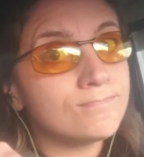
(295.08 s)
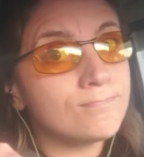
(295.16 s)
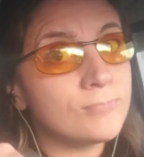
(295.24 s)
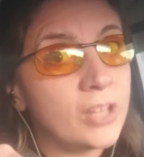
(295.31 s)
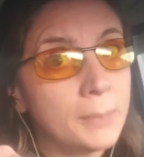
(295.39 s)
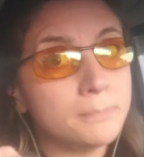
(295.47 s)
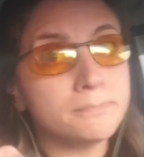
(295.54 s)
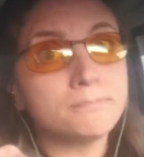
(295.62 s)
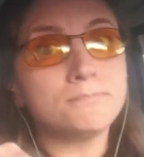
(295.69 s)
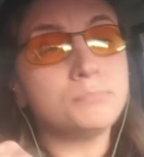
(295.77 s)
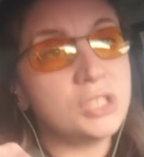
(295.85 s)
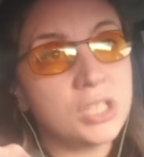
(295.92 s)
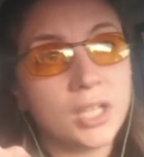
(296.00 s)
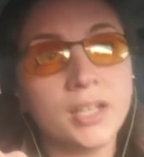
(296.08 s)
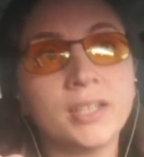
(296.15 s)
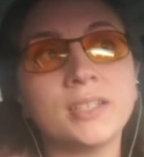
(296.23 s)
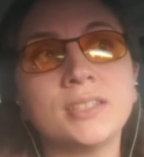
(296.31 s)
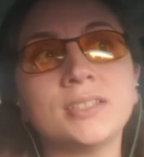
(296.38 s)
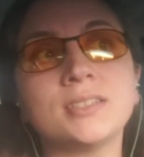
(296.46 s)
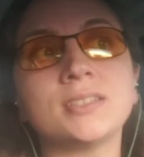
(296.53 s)
Yep,
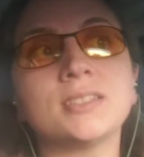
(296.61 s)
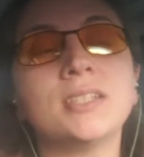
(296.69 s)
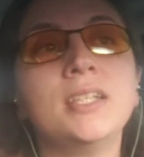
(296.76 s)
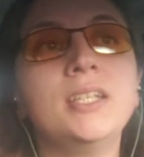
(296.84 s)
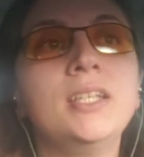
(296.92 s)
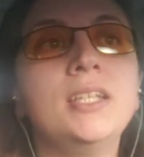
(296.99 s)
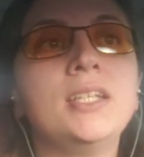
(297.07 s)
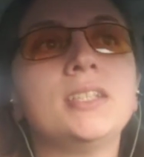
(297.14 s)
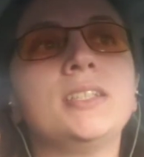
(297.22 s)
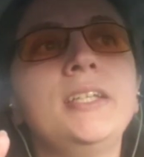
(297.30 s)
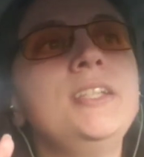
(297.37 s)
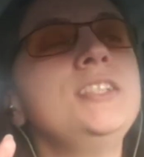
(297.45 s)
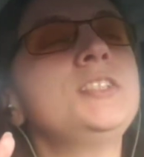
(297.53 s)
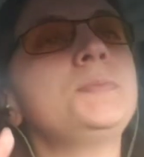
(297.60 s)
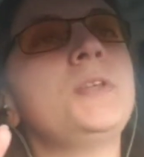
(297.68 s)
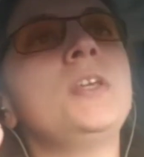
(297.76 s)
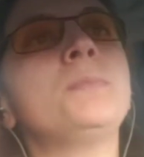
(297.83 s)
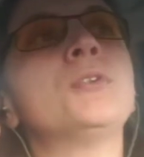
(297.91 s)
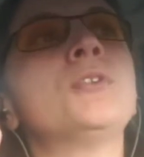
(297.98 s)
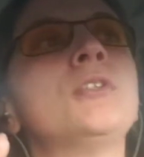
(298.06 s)
because These
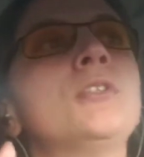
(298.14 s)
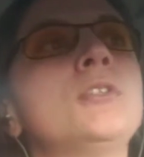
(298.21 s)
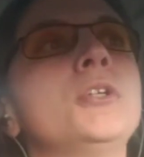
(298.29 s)
people